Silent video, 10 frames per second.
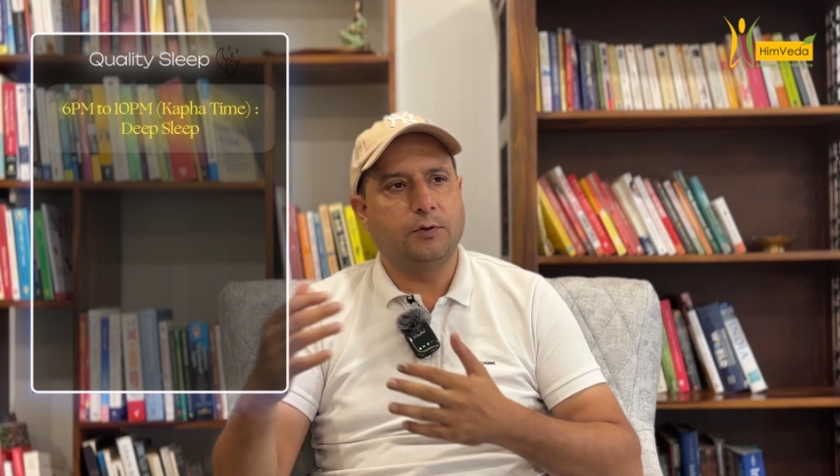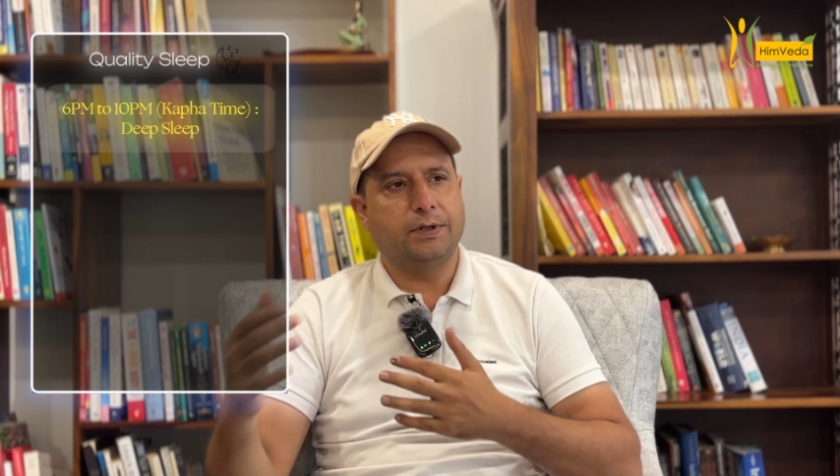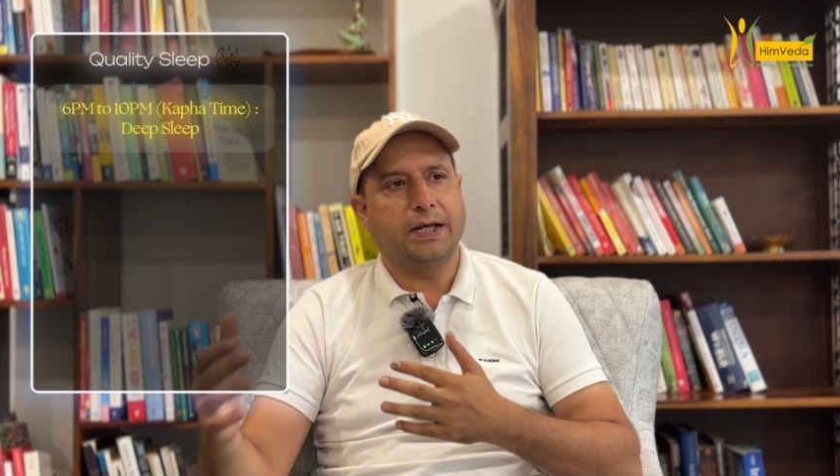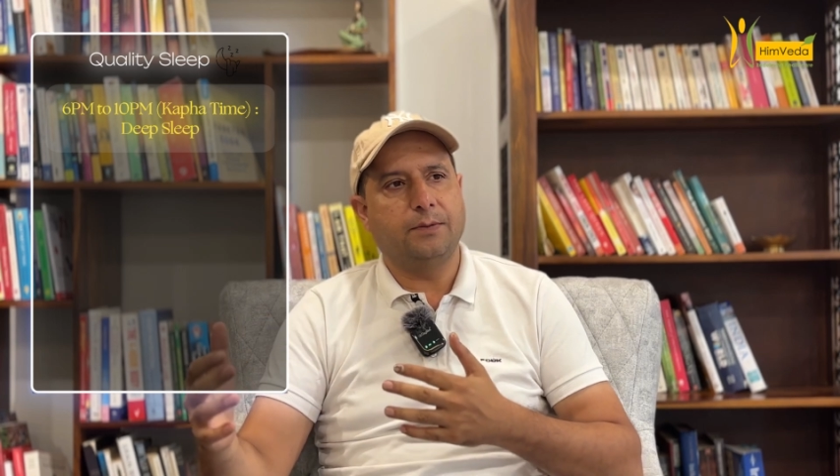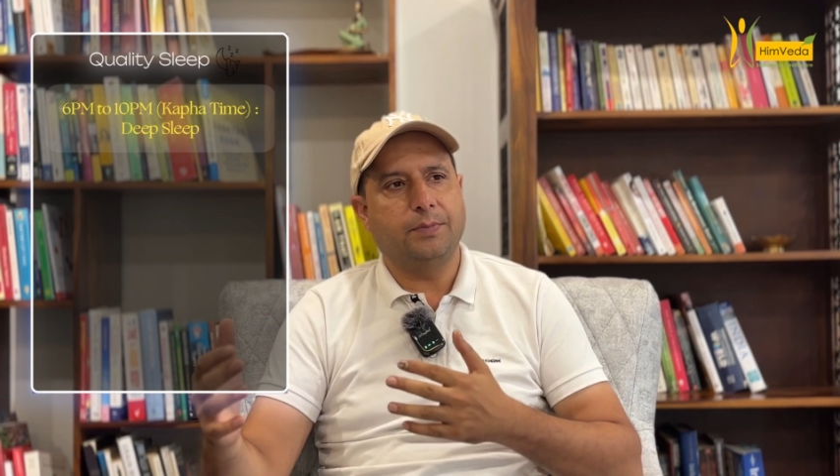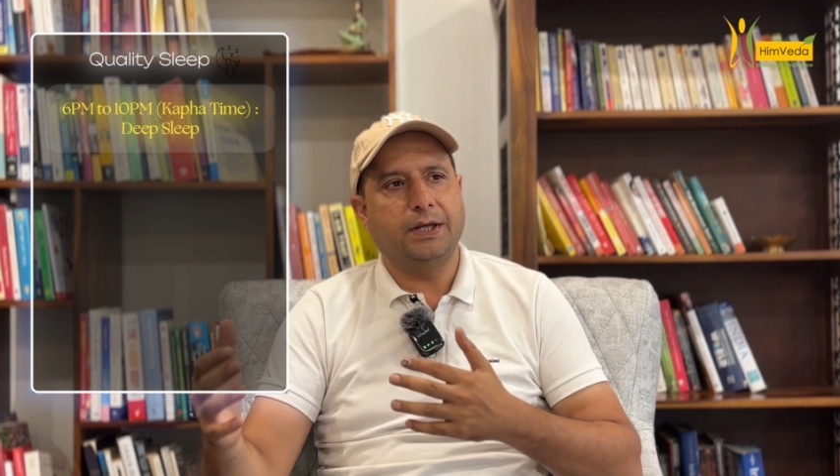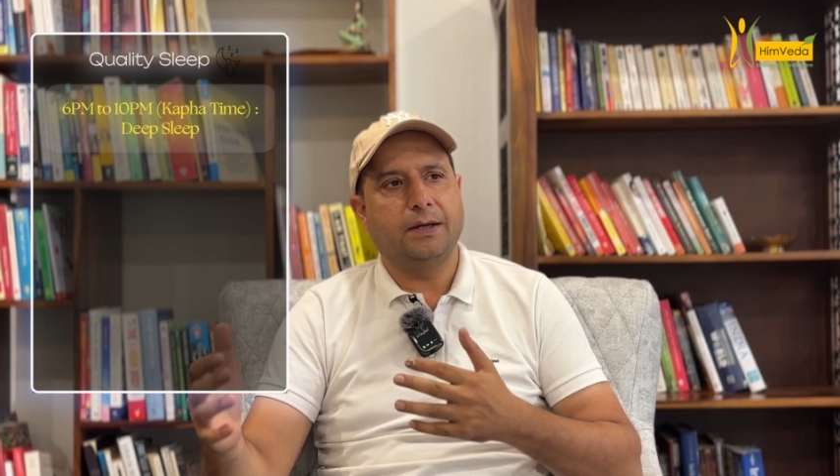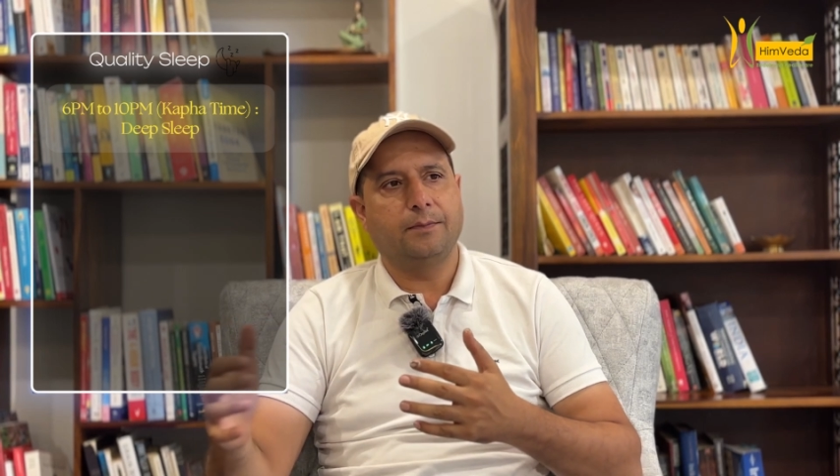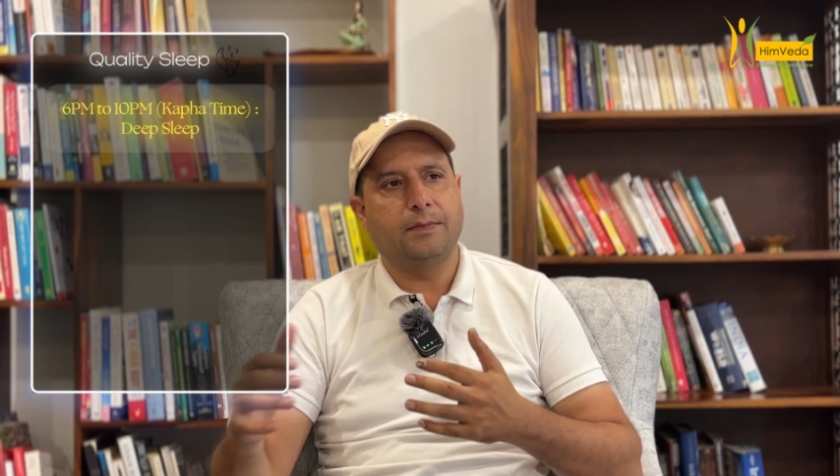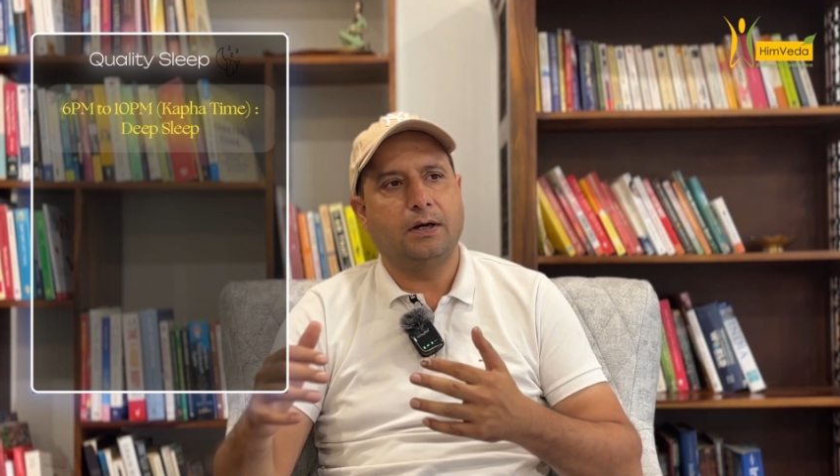to 10
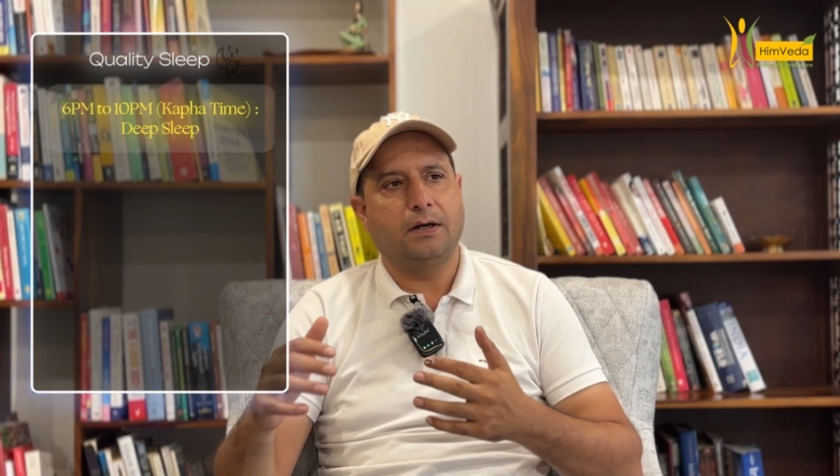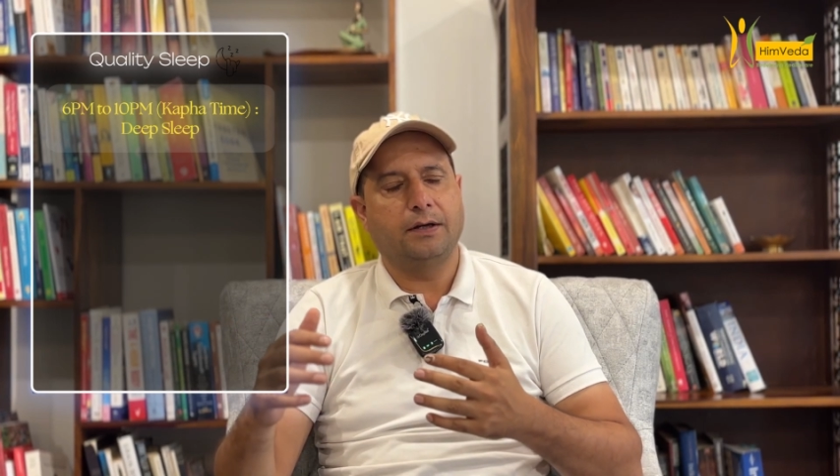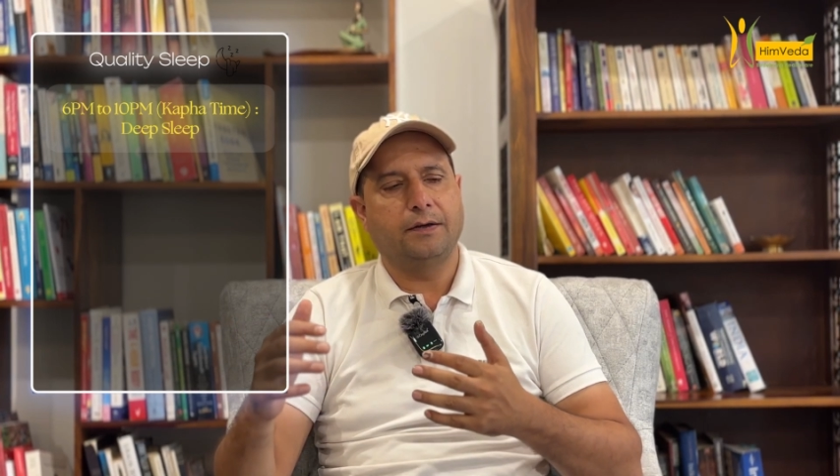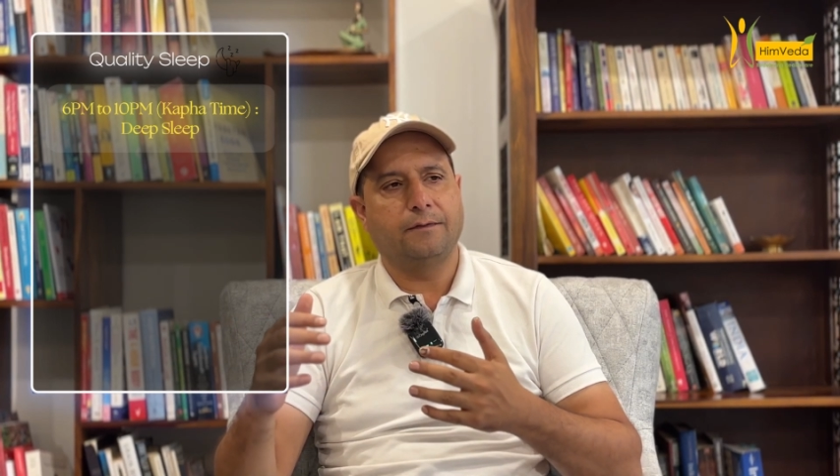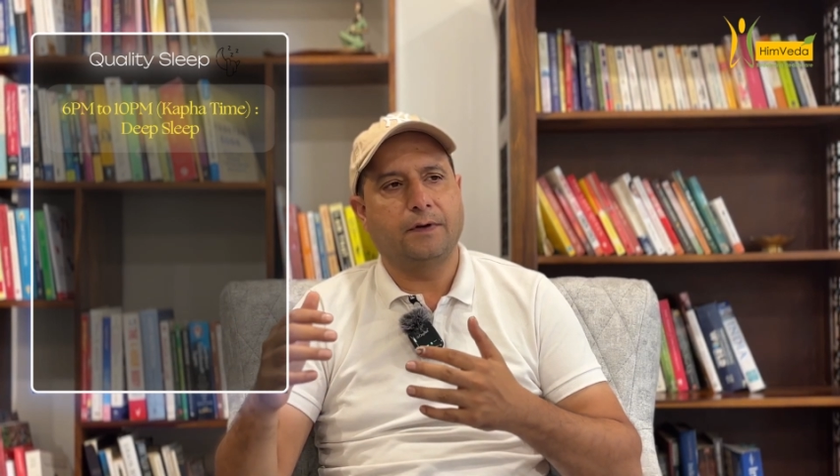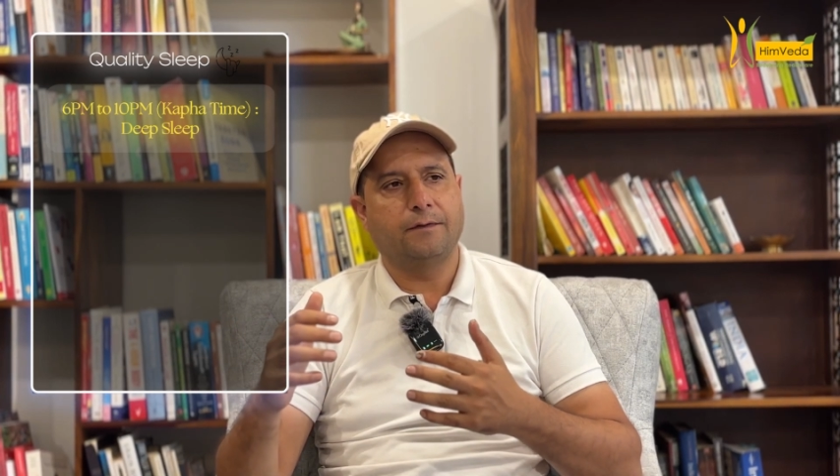p.m. Uh, if,